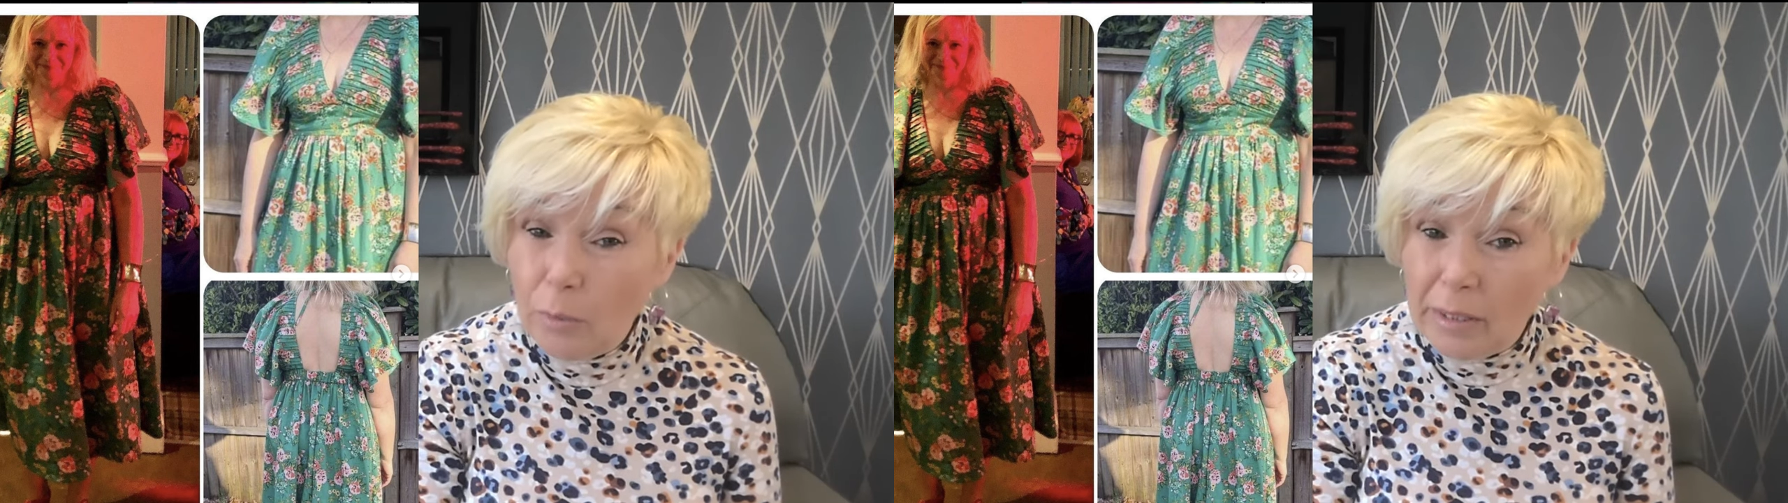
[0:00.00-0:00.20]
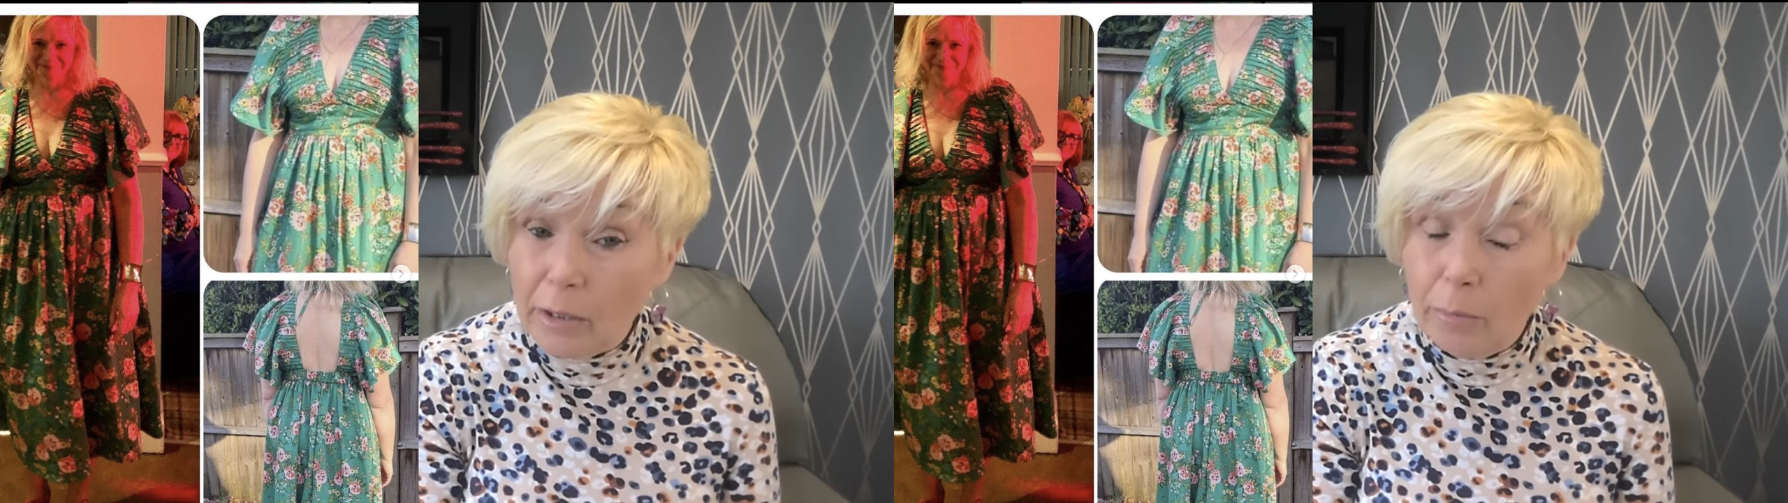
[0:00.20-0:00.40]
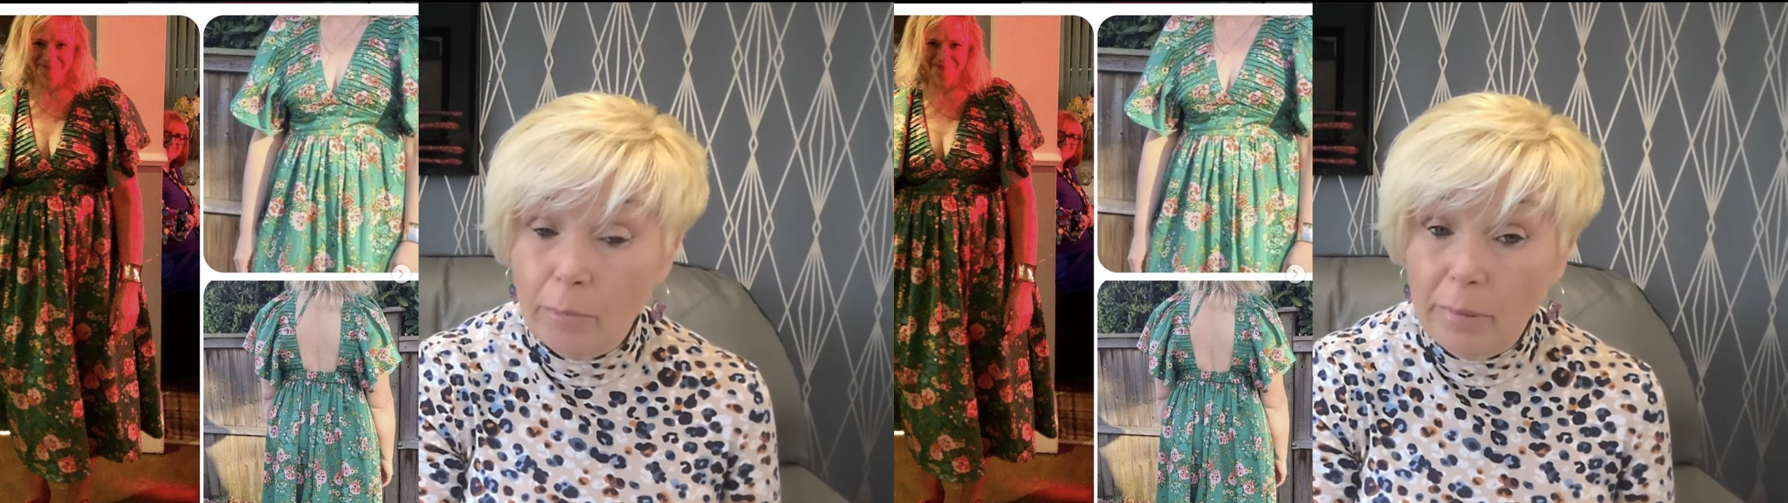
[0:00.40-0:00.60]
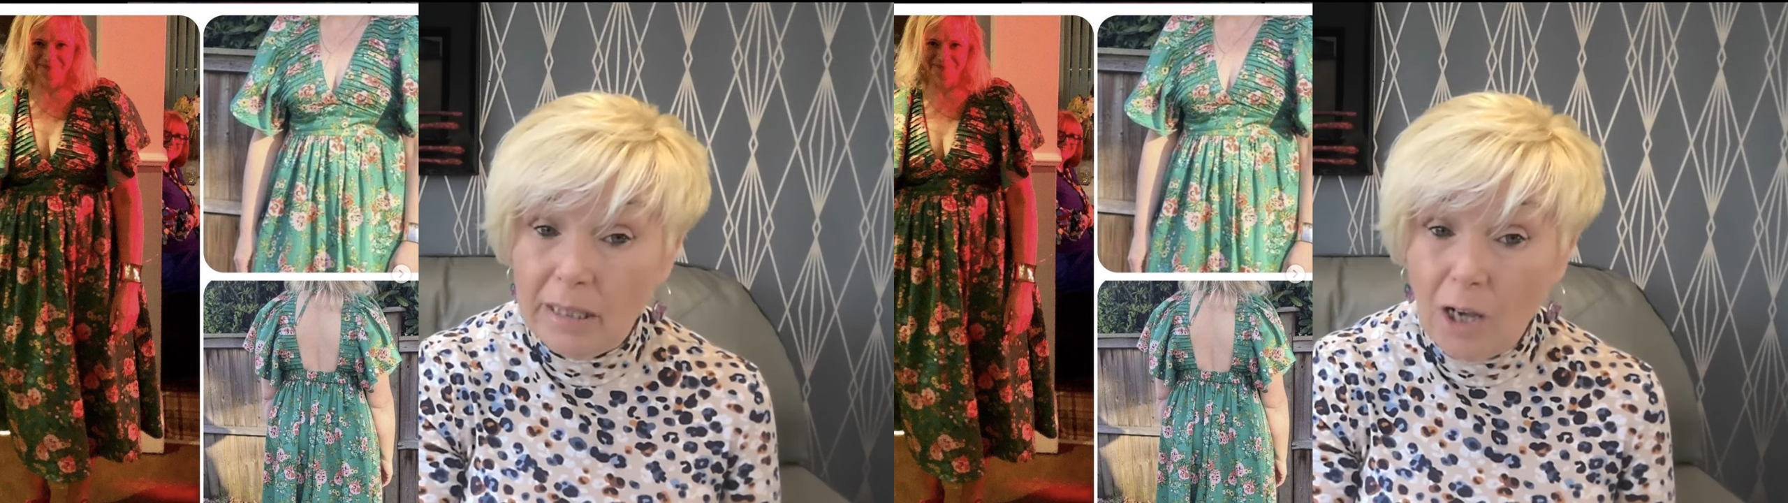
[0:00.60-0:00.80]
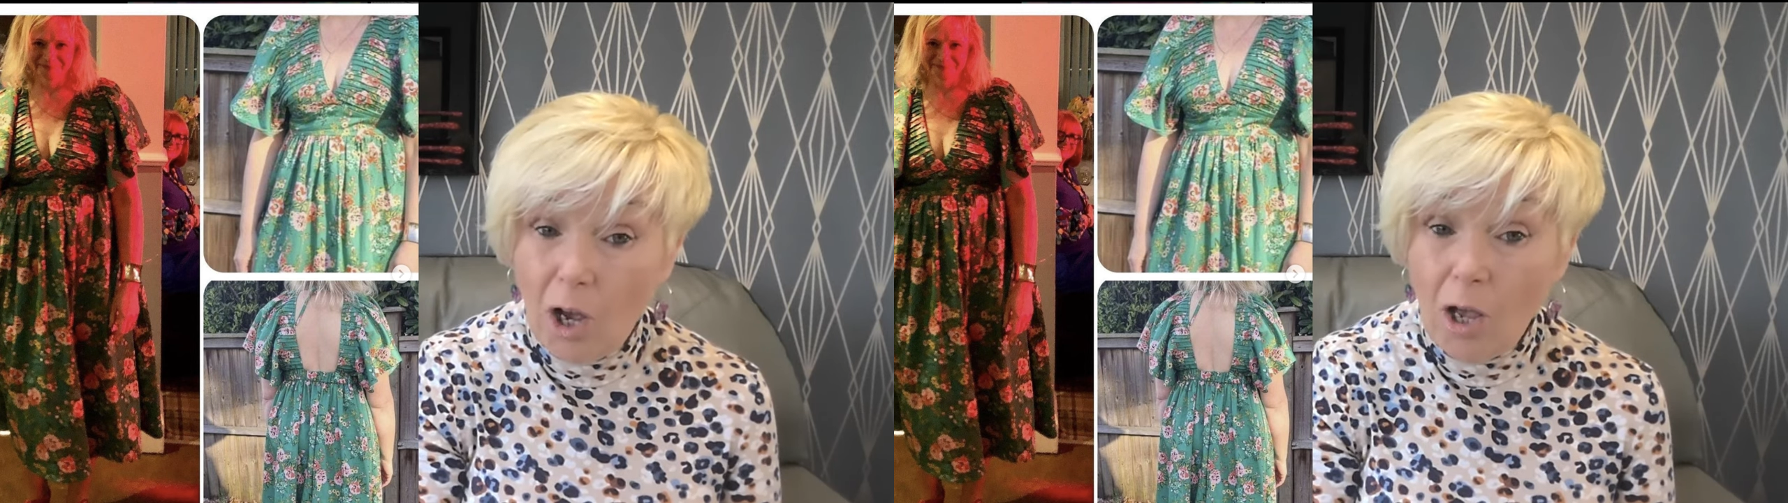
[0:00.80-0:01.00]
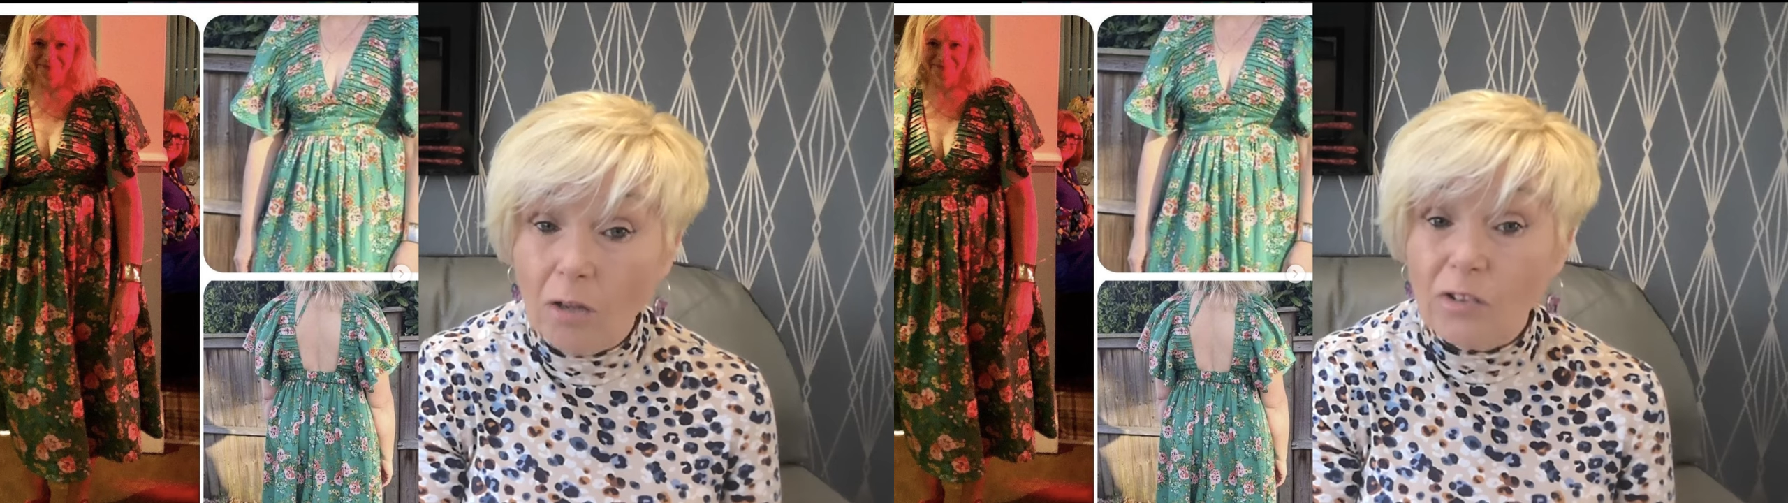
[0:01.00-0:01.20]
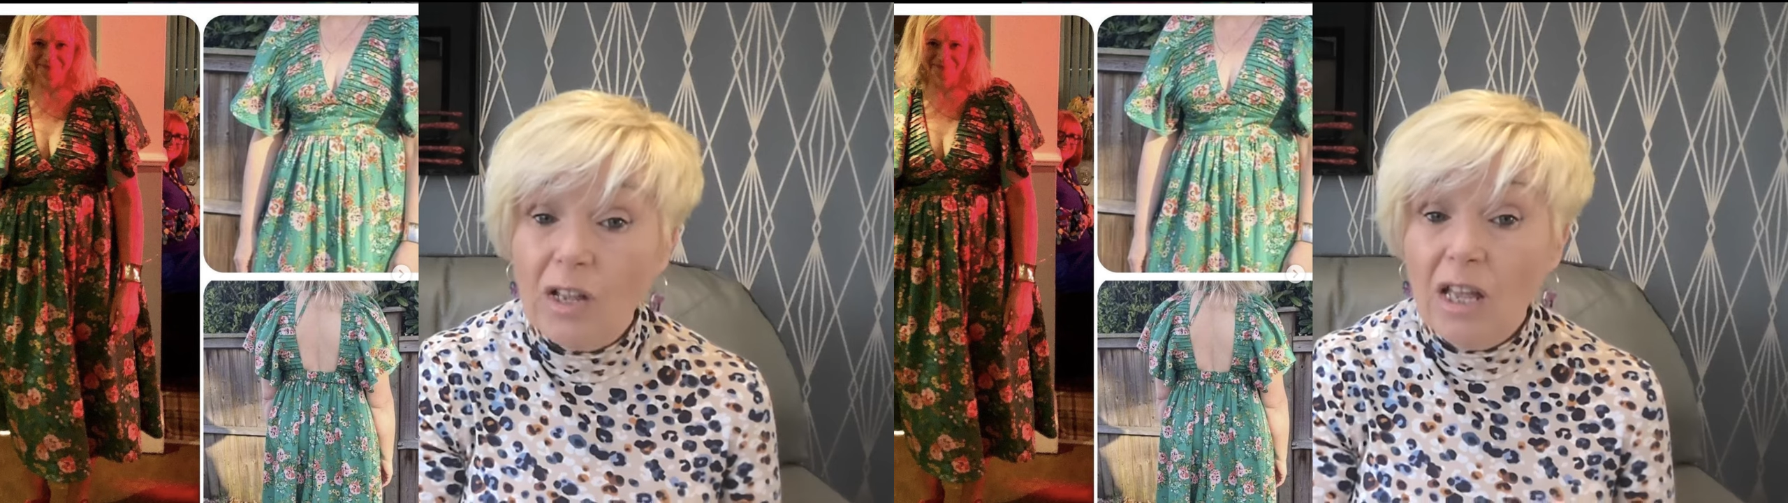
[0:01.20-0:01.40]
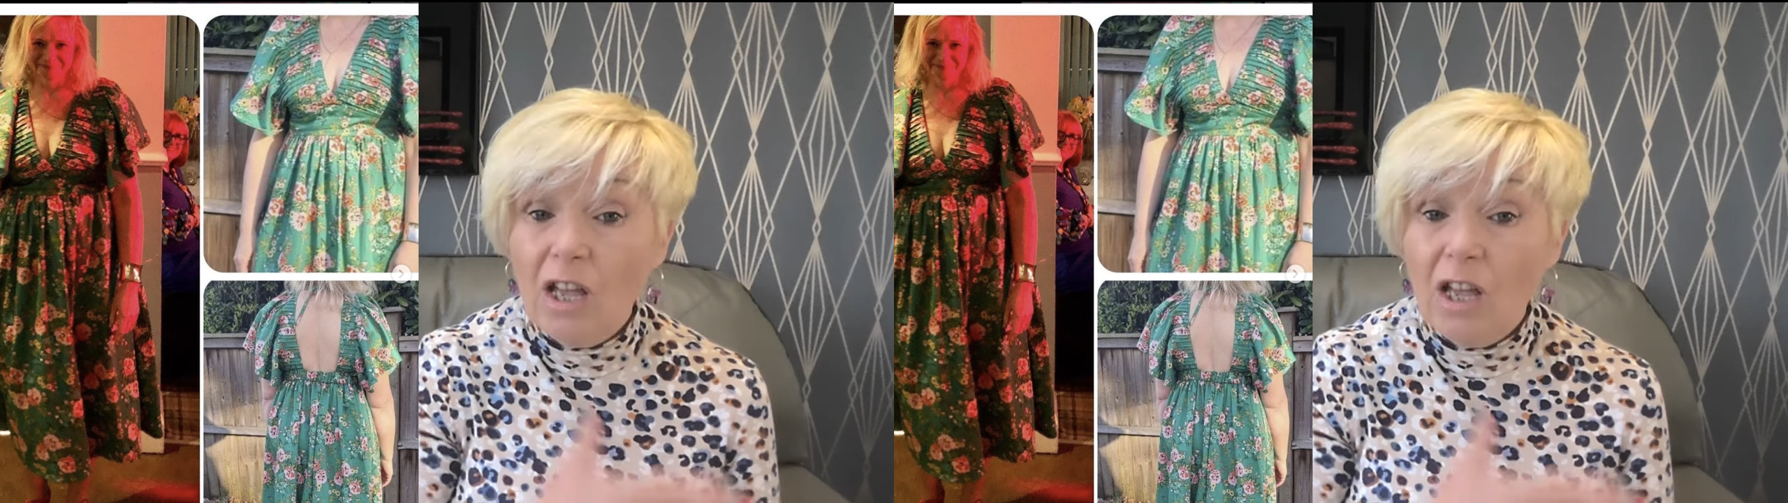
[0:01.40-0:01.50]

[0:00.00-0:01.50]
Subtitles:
winner because